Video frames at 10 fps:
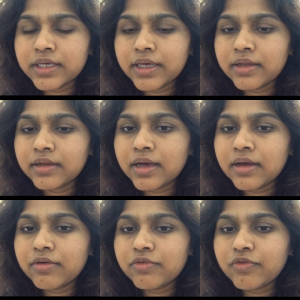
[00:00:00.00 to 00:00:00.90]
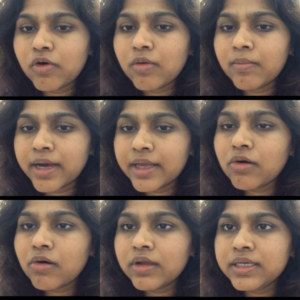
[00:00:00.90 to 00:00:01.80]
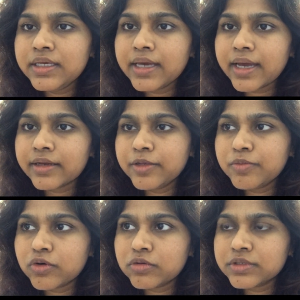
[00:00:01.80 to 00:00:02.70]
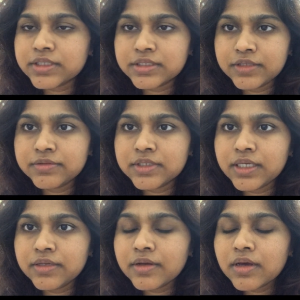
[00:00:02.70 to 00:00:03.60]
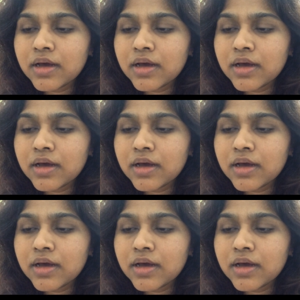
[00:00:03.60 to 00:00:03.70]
And for my oily, acne prone, sensitive skin,